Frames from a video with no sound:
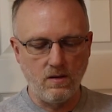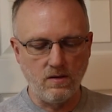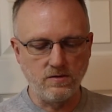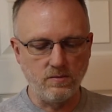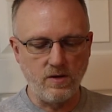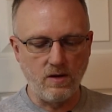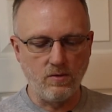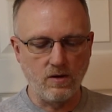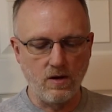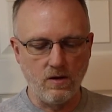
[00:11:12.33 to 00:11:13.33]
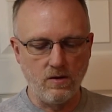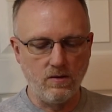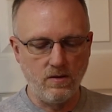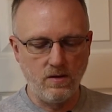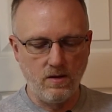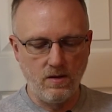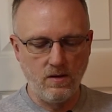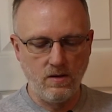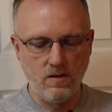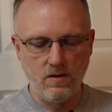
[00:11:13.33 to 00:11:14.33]
this will be able to go
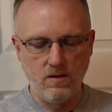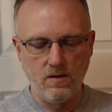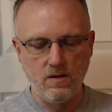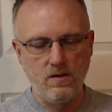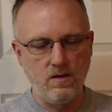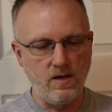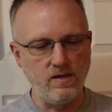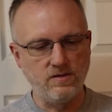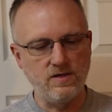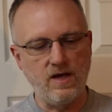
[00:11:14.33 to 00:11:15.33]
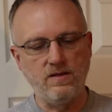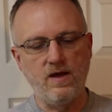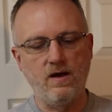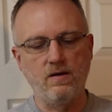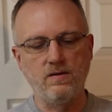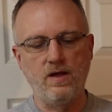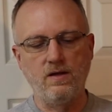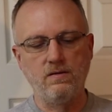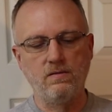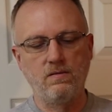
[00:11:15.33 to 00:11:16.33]
inside there and
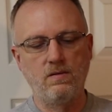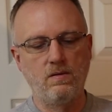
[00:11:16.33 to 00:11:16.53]
then